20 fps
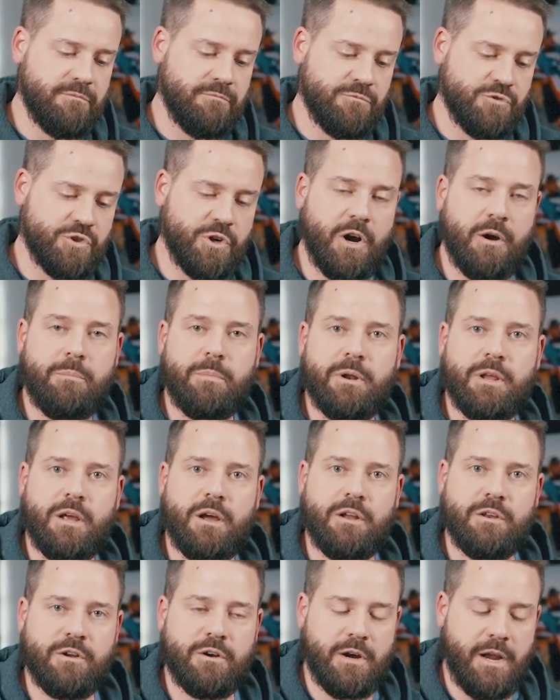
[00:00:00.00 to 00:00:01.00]
sharpening
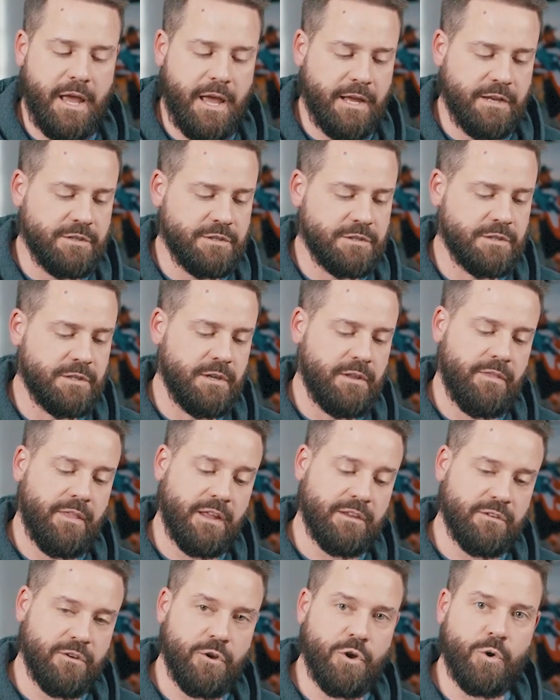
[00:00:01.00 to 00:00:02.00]
on your edge,
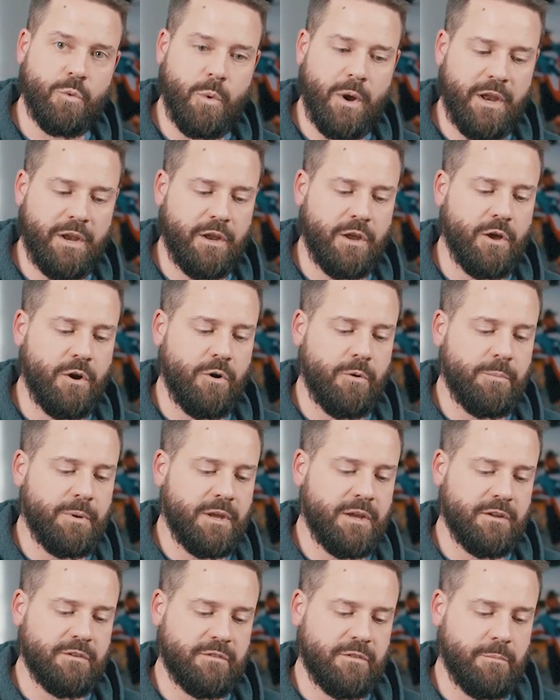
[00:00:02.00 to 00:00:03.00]
that's a good way to go,
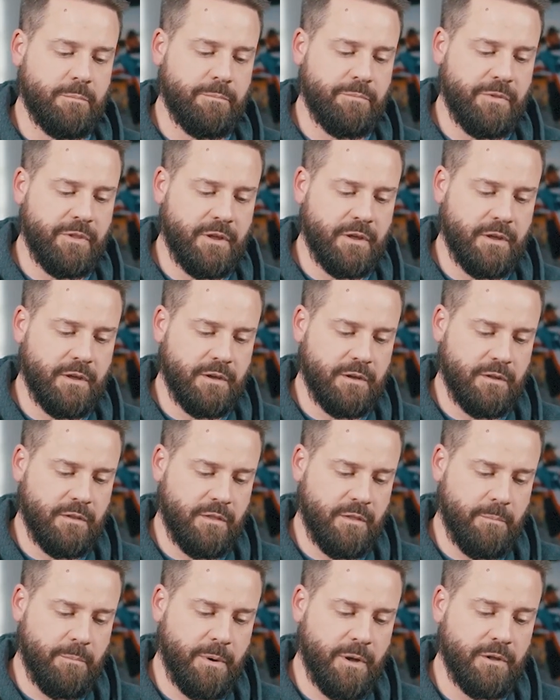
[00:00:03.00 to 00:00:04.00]
because the
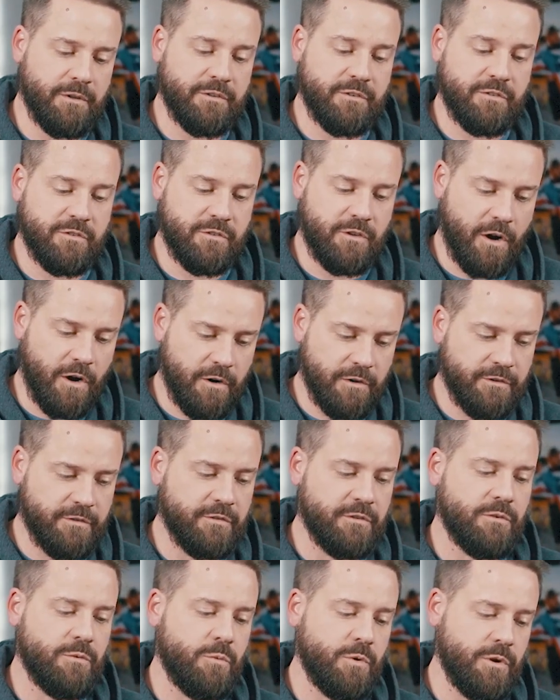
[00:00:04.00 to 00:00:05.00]
belt
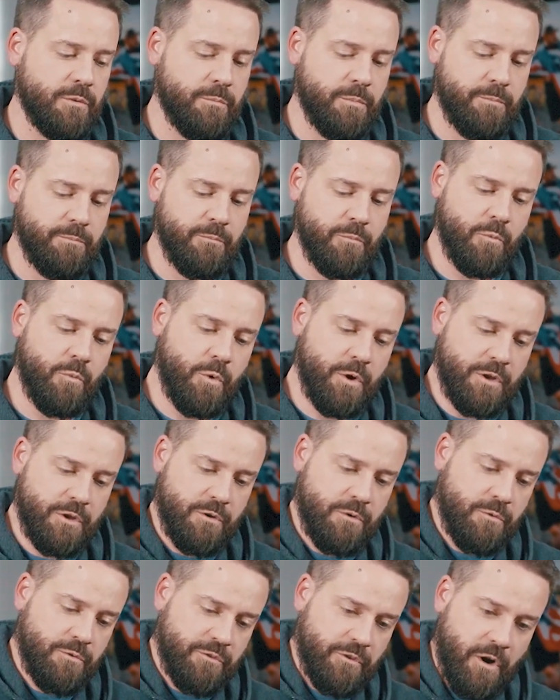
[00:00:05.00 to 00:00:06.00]
starts when
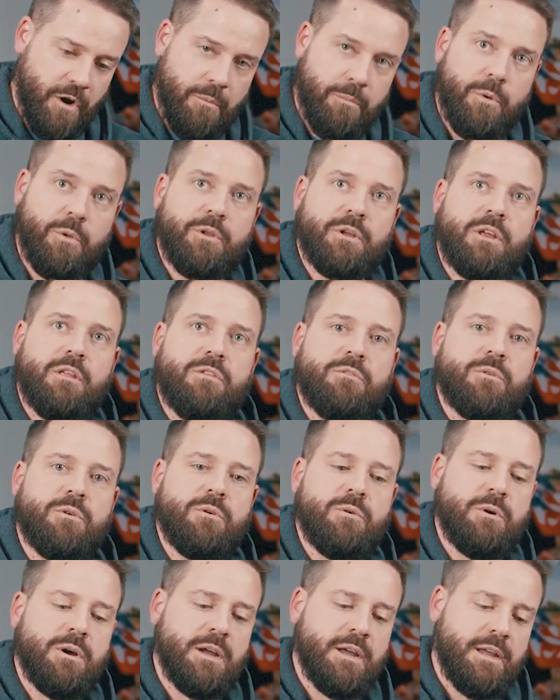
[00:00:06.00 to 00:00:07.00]
you start pulling it
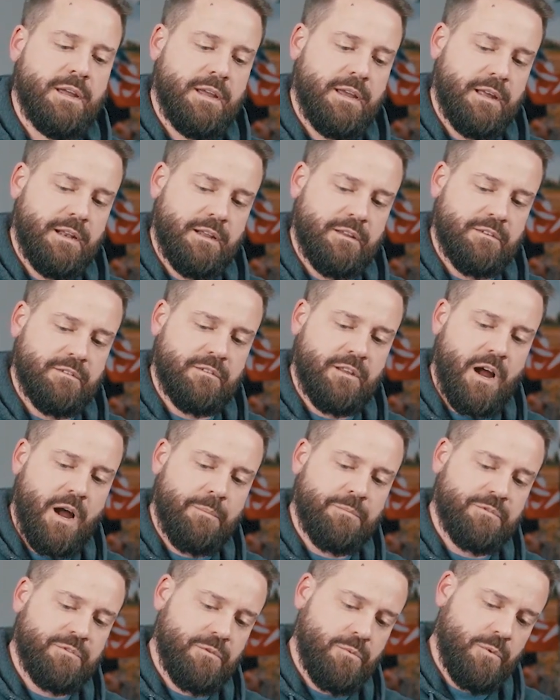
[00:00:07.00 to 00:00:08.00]
through, and it
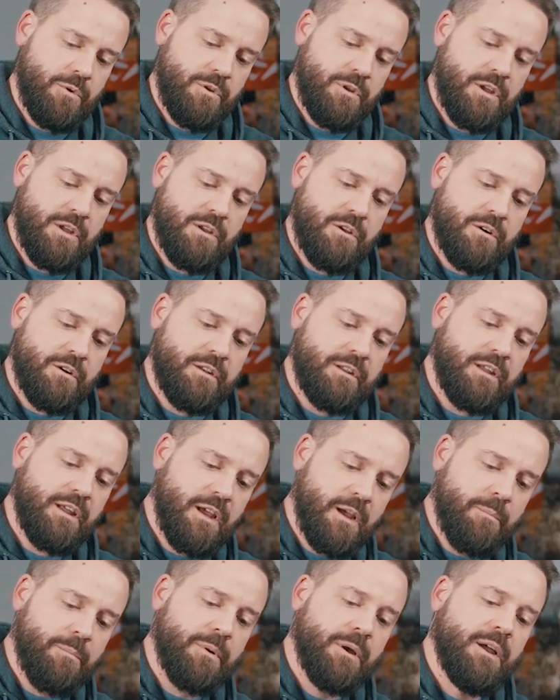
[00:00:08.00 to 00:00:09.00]
stops when you get your
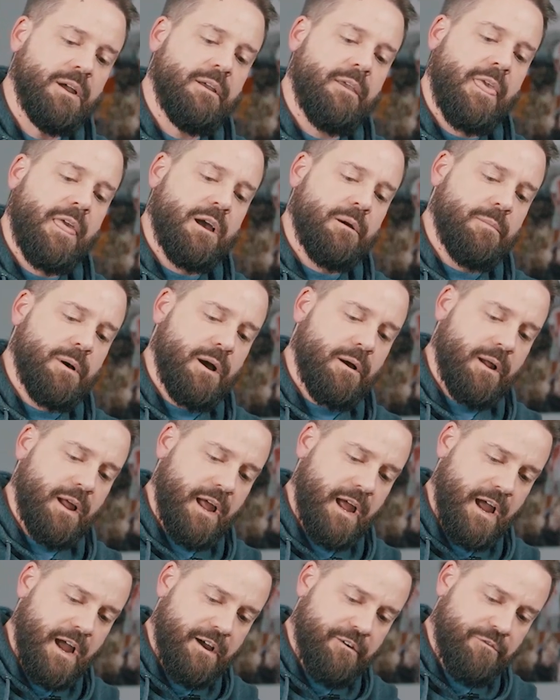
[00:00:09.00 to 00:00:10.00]
tip about
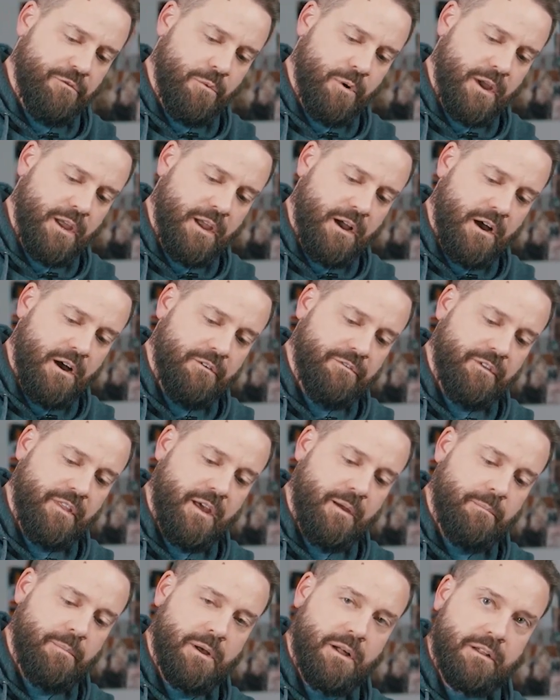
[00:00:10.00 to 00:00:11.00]
halfway off of
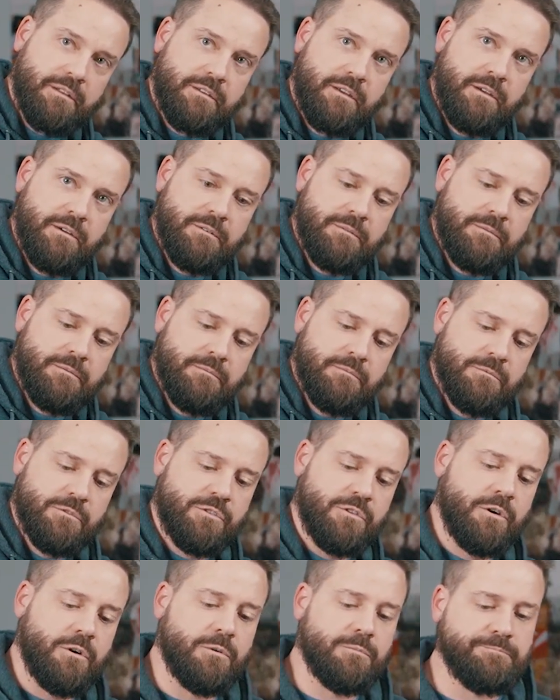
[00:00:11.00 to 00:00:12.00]
that belt.
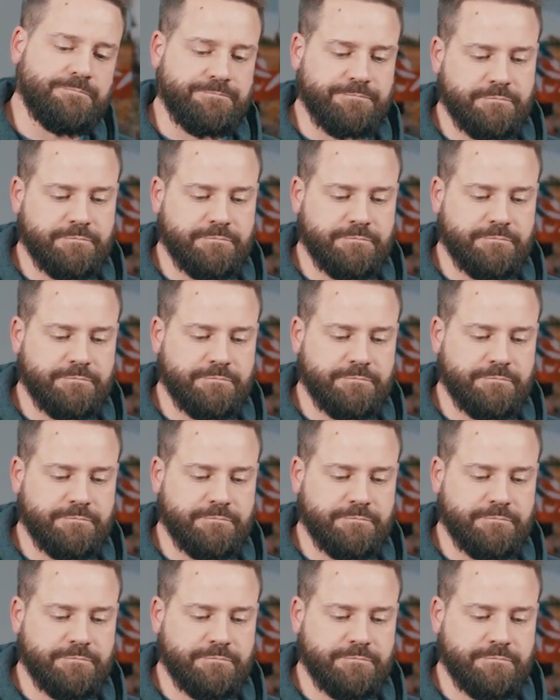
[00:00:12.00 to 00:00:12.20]
So